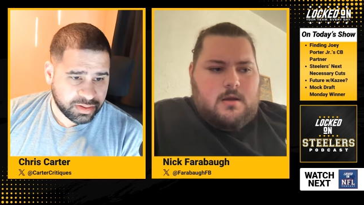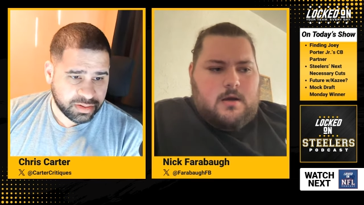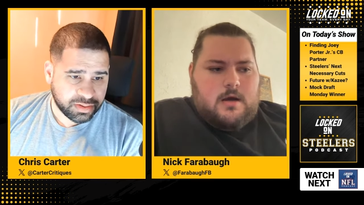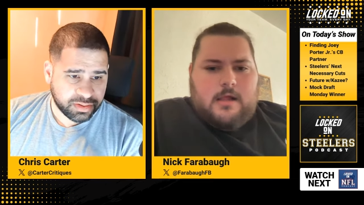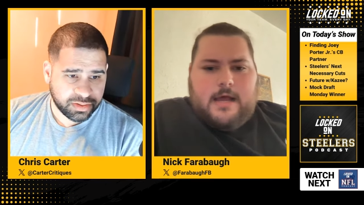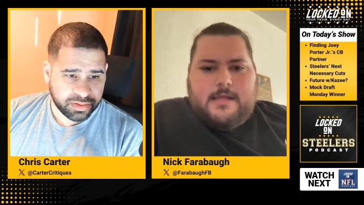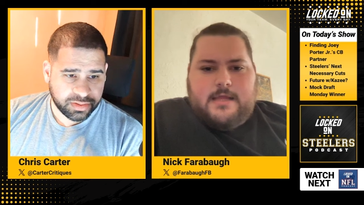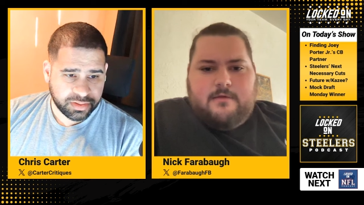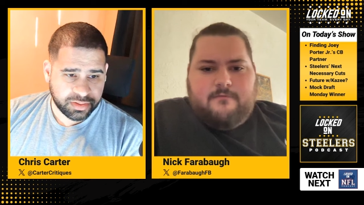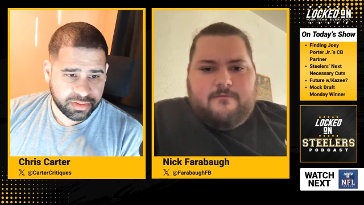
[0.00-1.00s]
Speaker 1: I'll
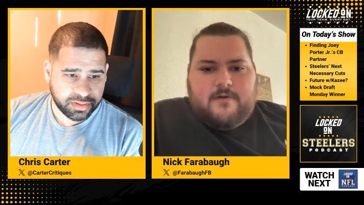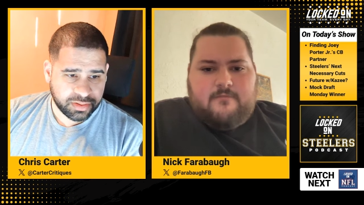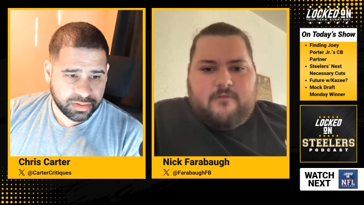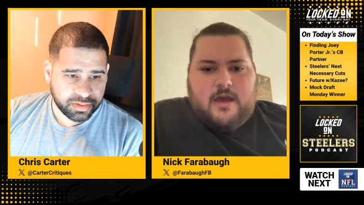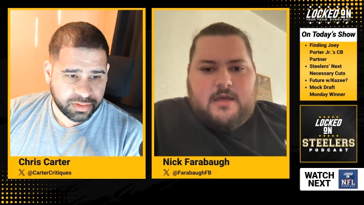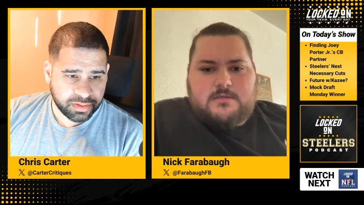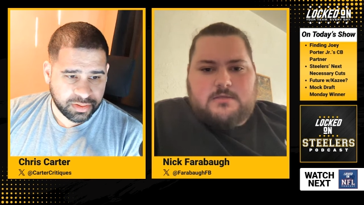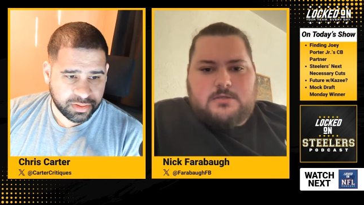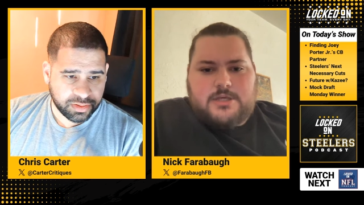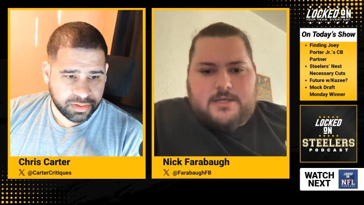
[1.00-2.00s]
highlight five
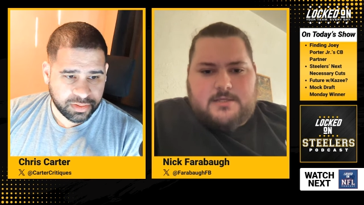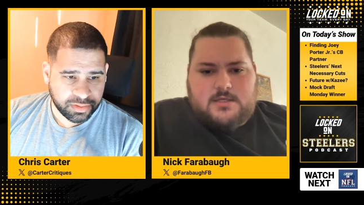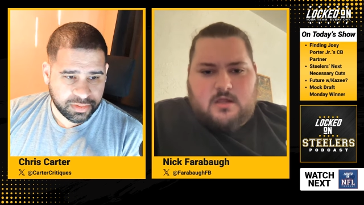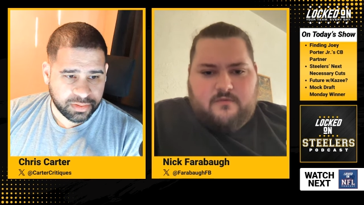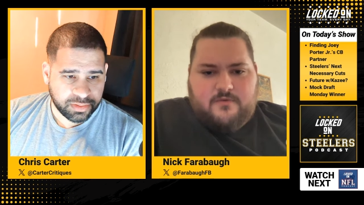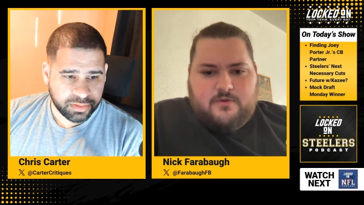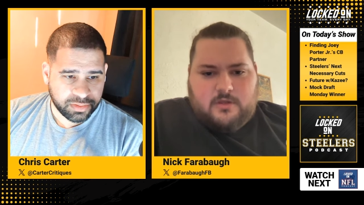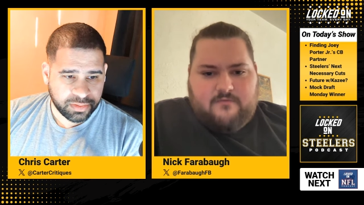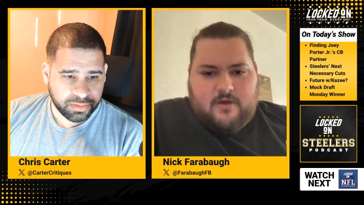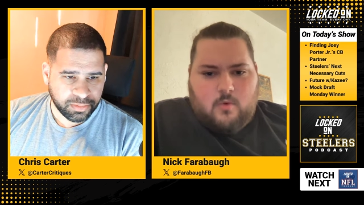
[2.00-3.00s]
guys: Chan Sullivan,
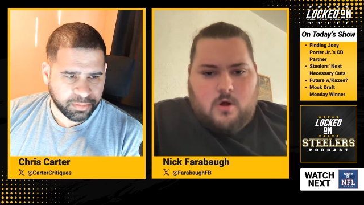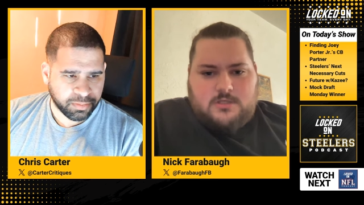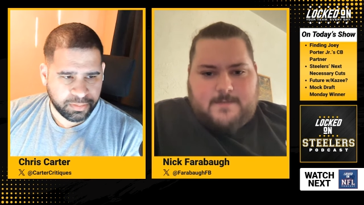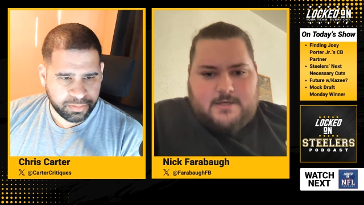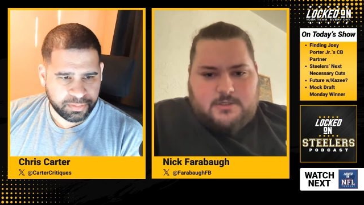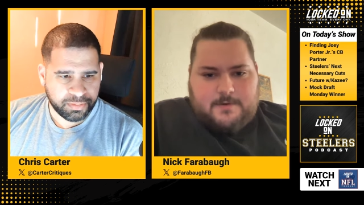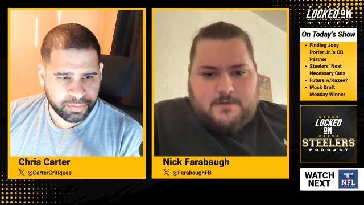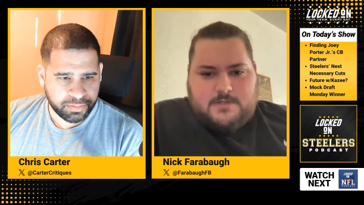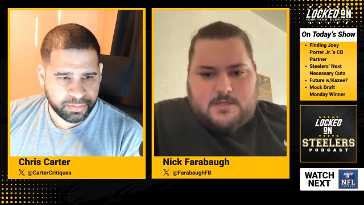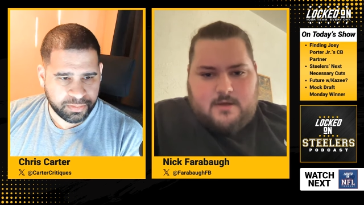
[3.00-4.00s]
Levi hmm. Wallace, Patrick
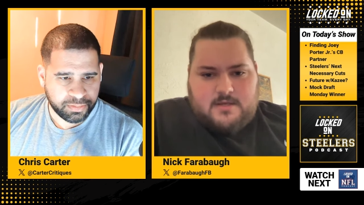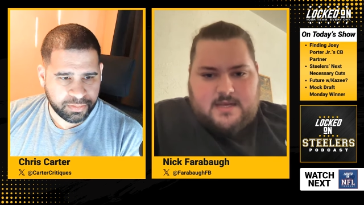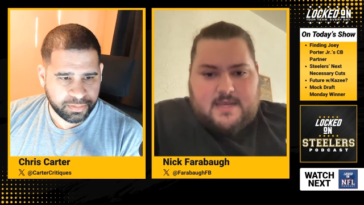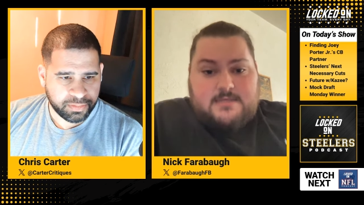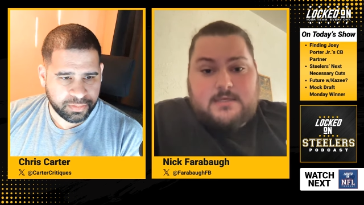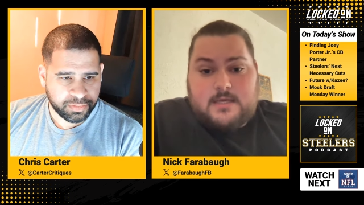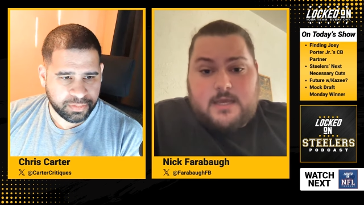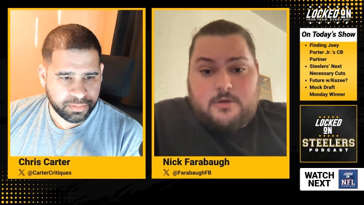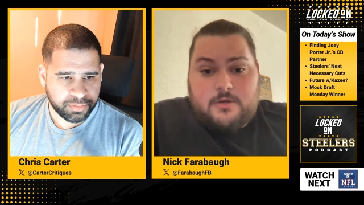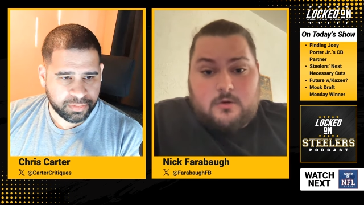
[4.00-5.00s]
Peterson, Damontae Kazee,
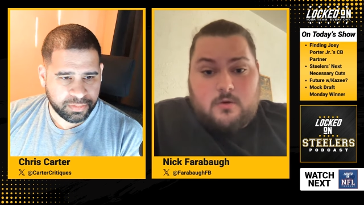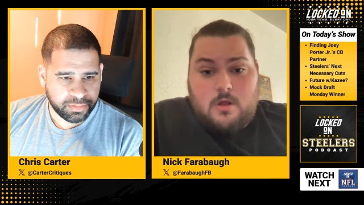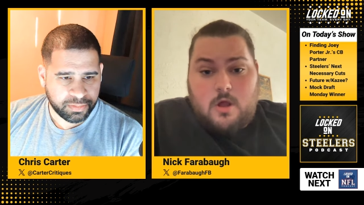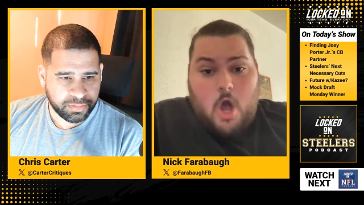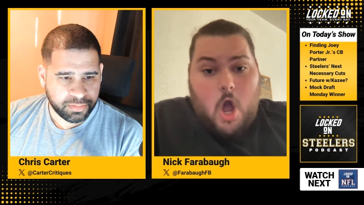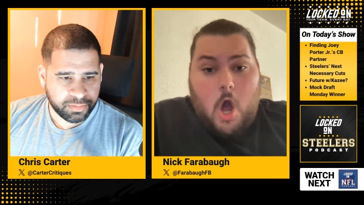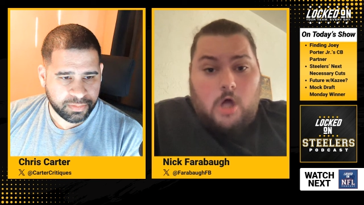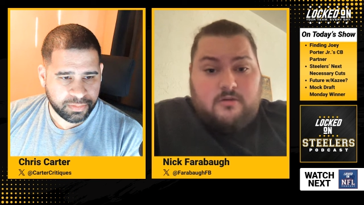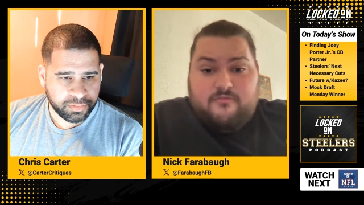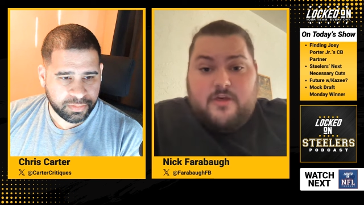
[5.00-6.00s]
Keanu Neal.
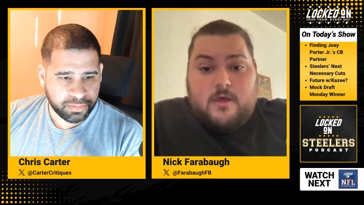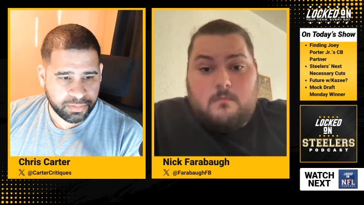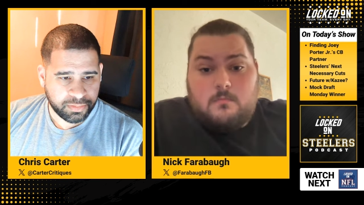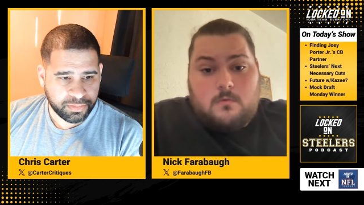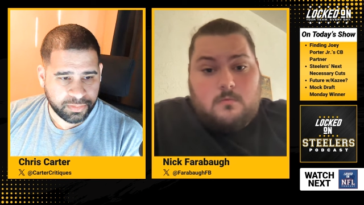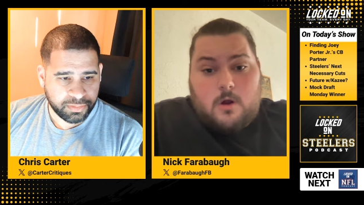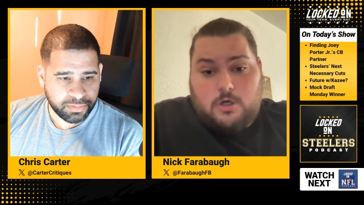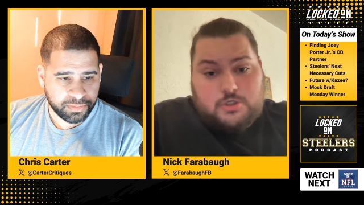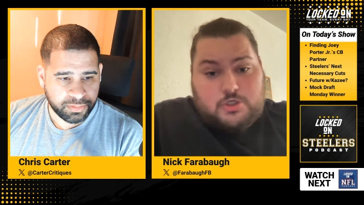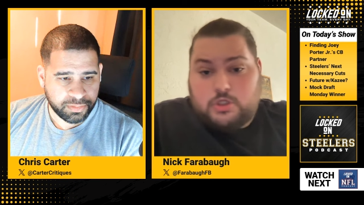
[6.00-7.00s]
All of them
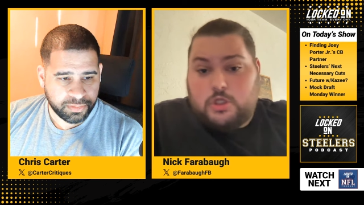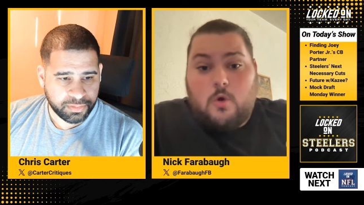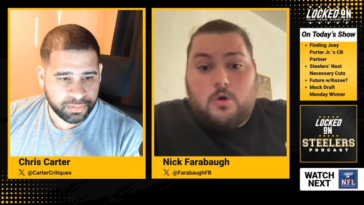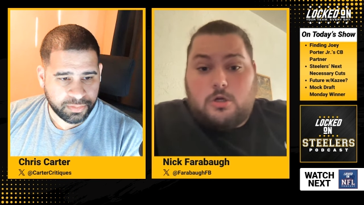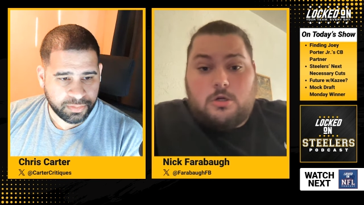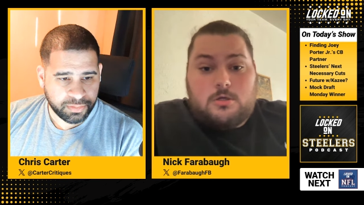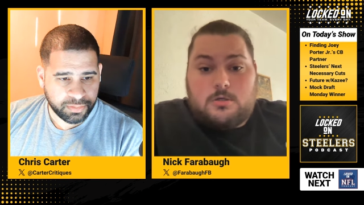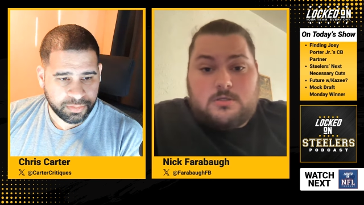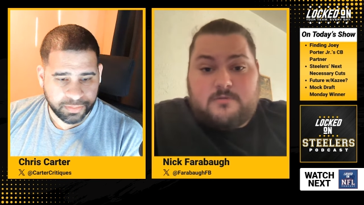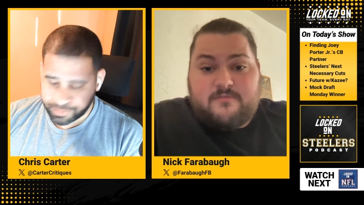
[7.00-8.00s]
are slower
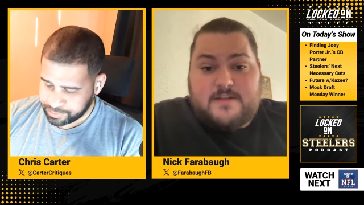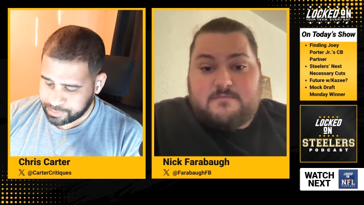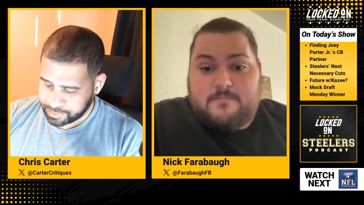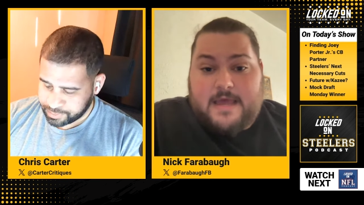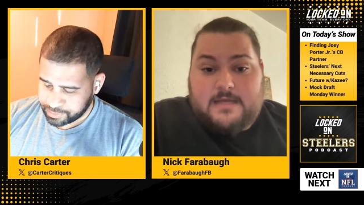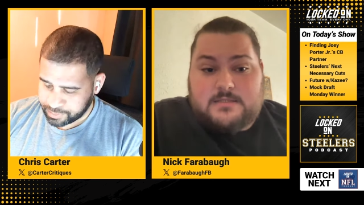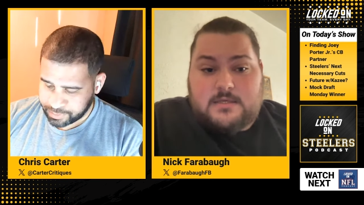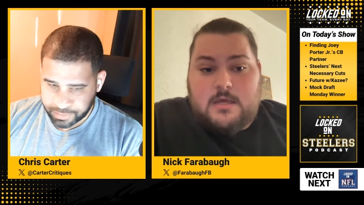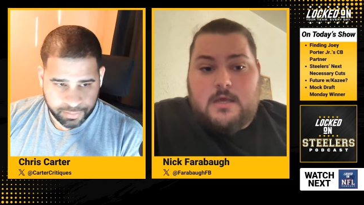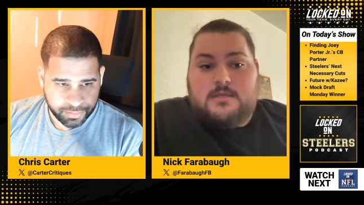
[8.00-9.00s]
defensive backs.
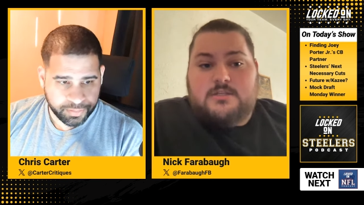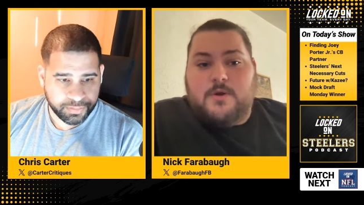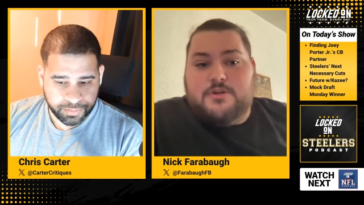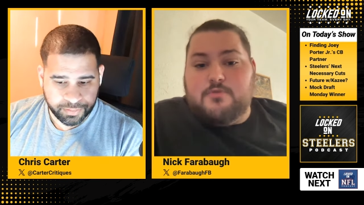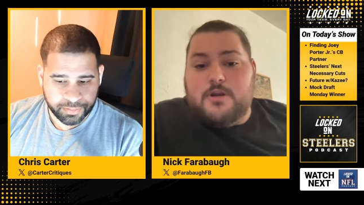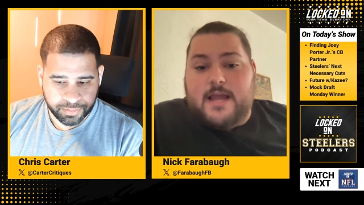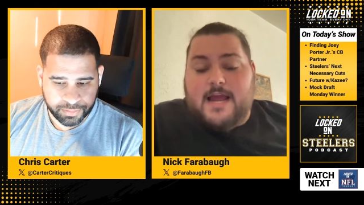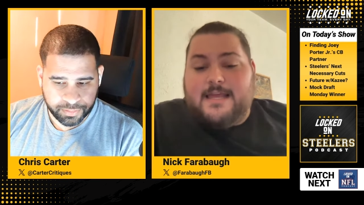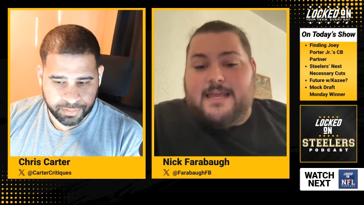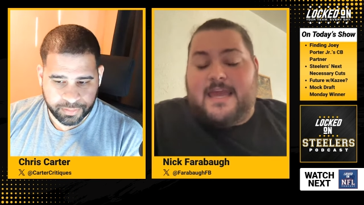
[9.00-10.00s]
So when you put a
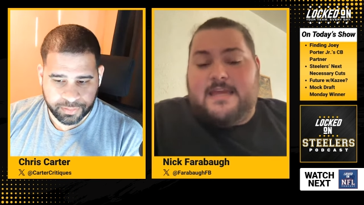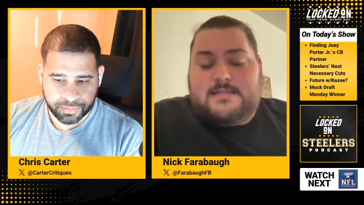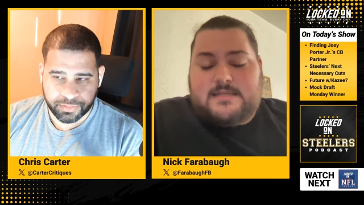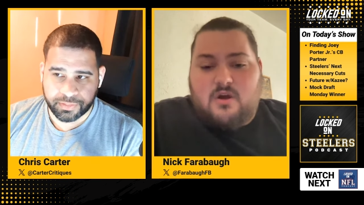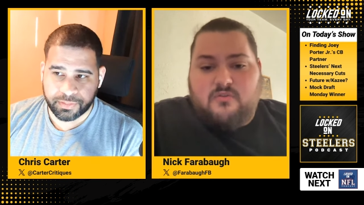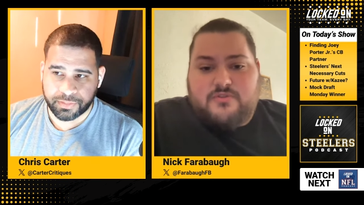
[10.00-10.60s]
guy like Kazee over